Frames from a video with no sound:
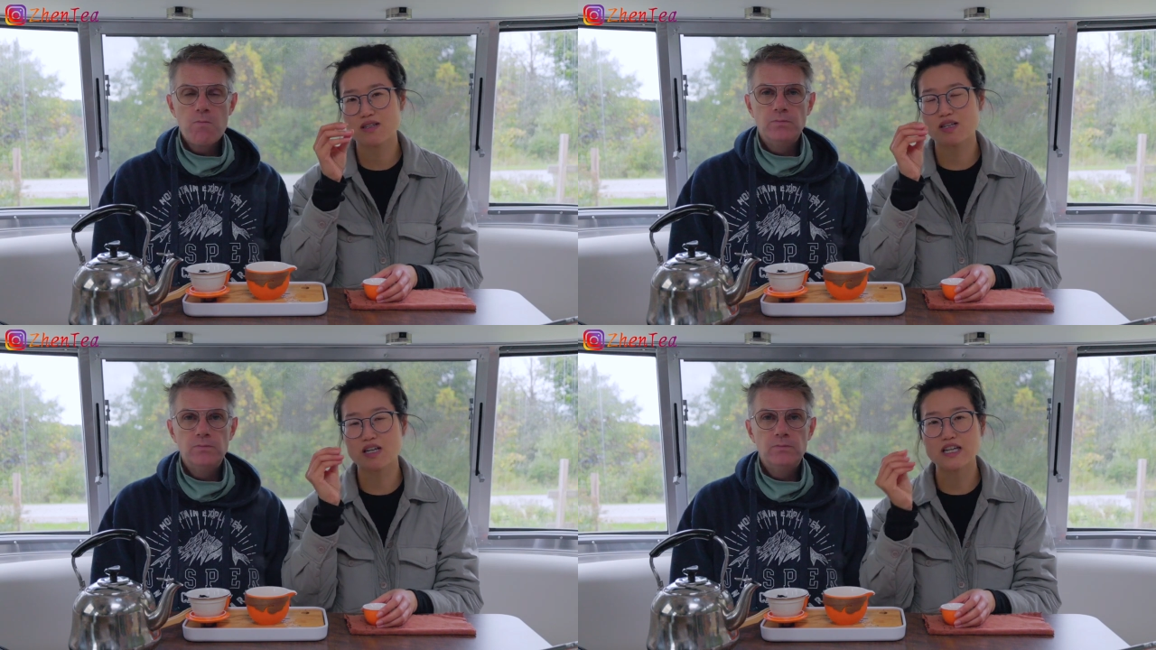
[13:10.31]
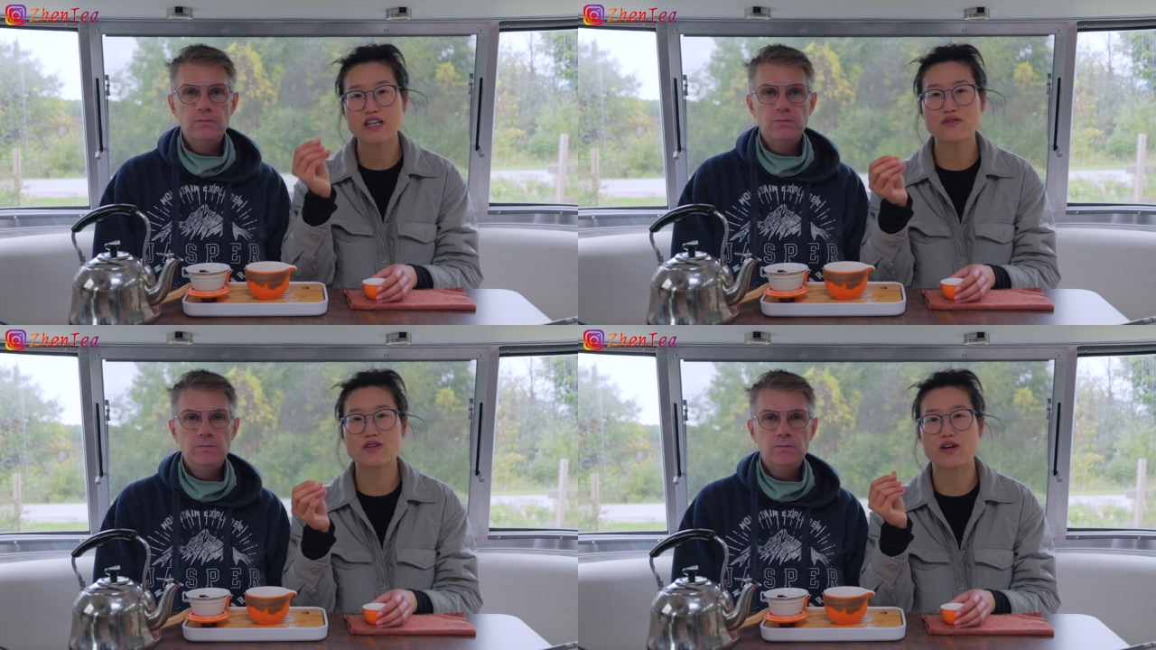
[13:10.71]
Speaker 1: The
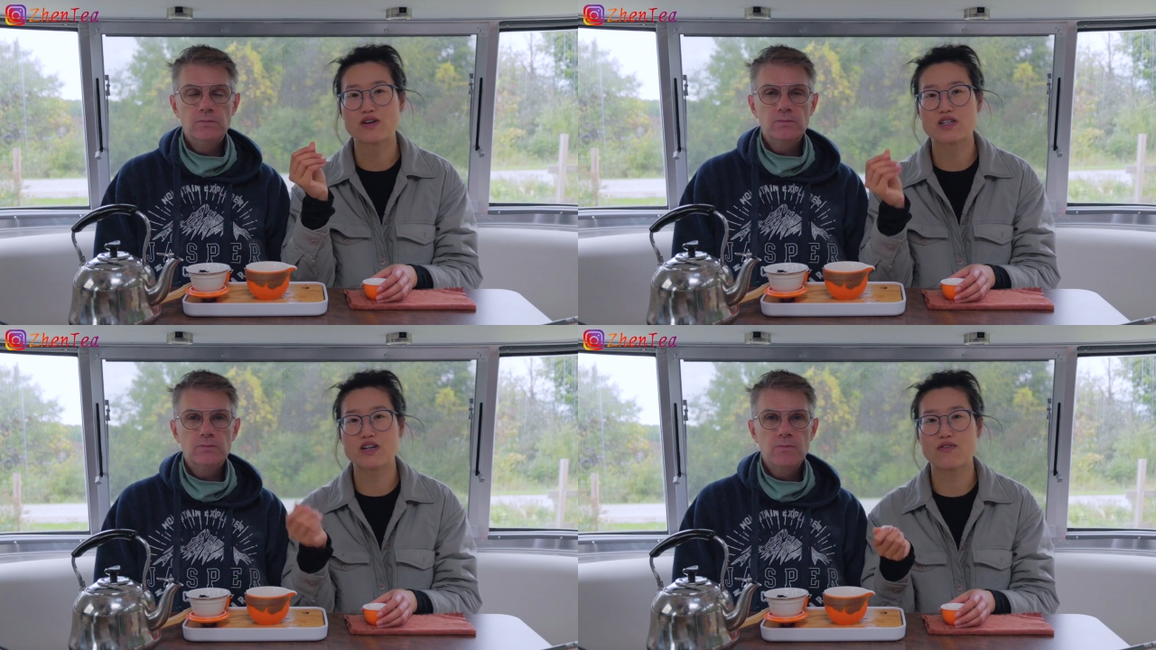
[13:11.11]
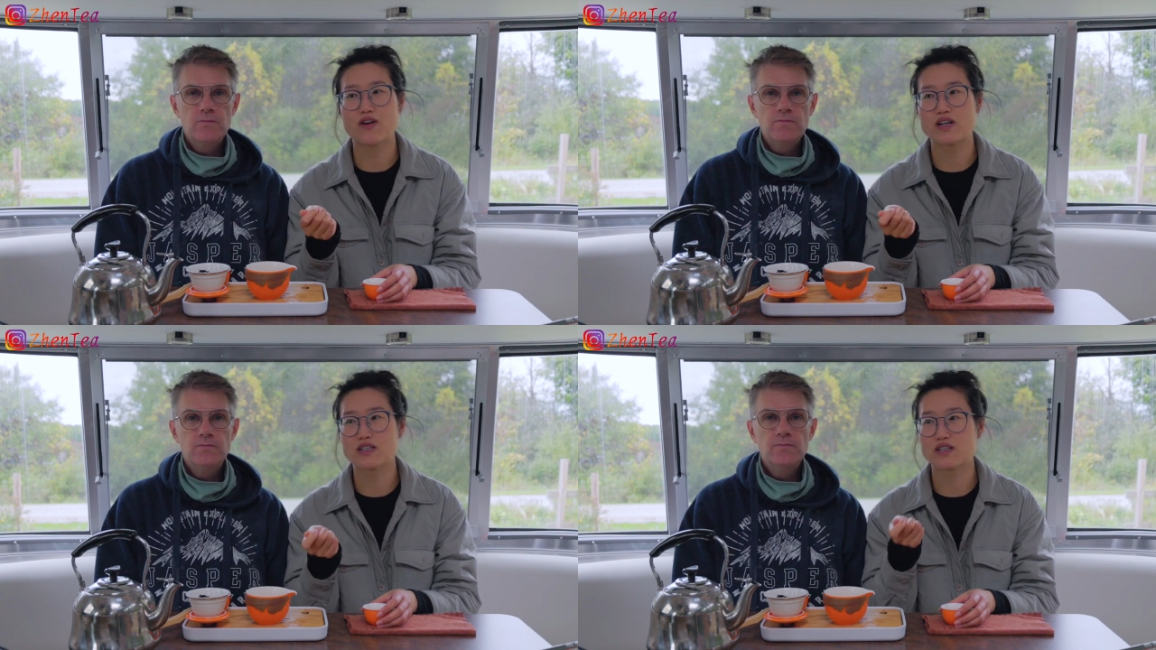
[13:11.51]
leaves are
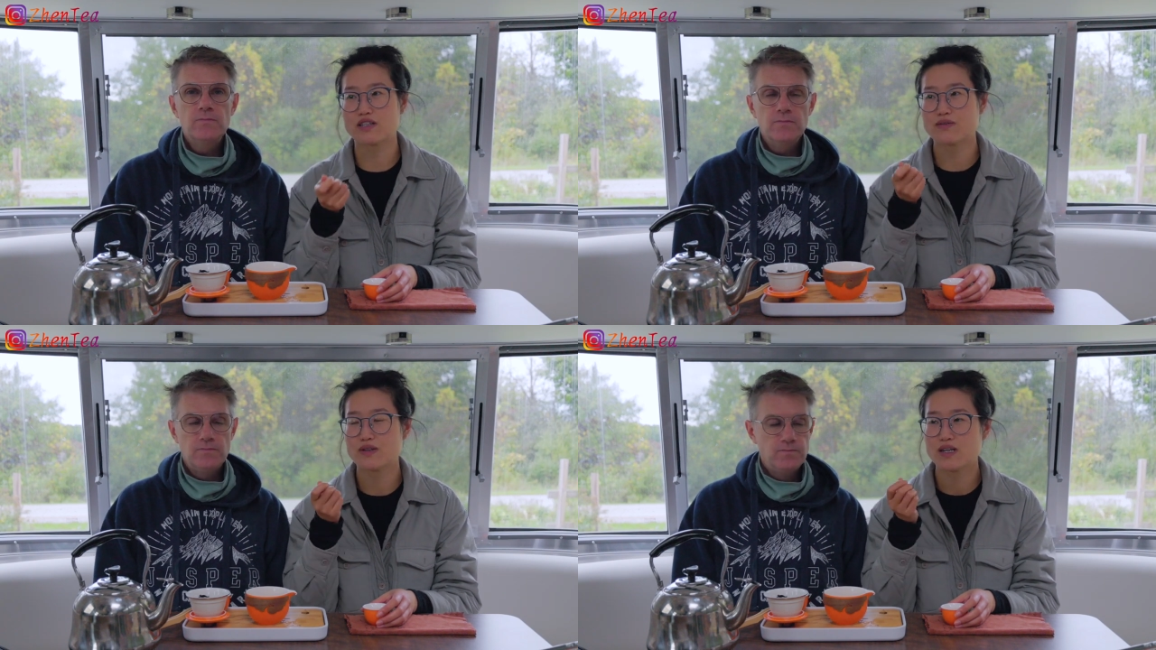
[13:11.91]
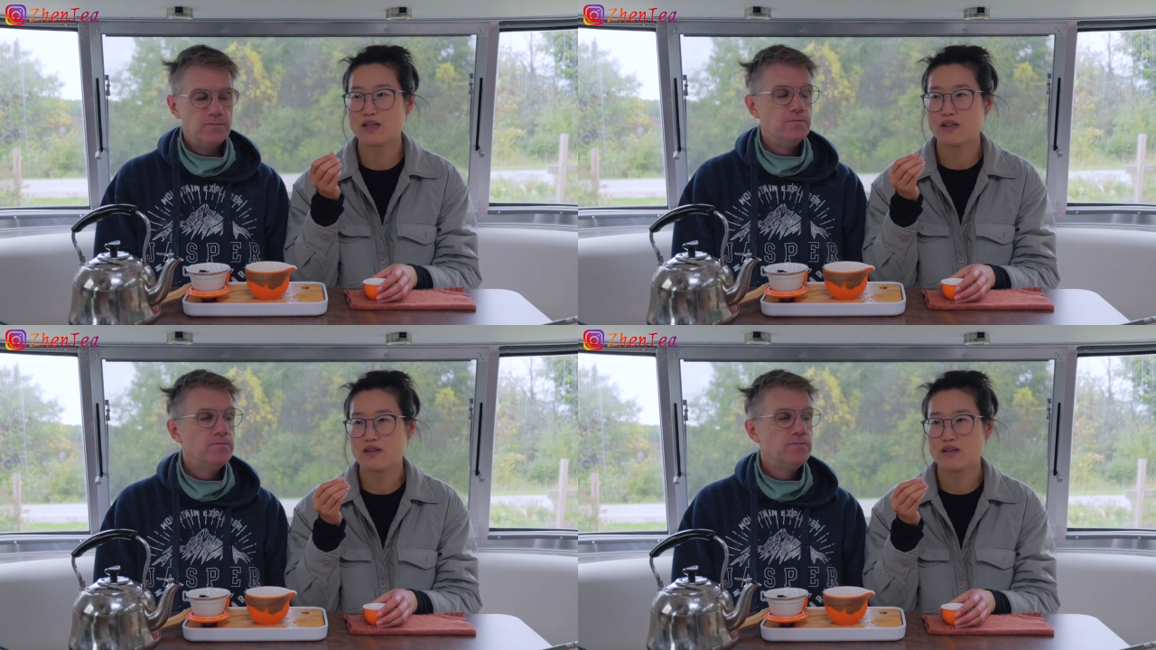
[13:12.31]
different. The mm.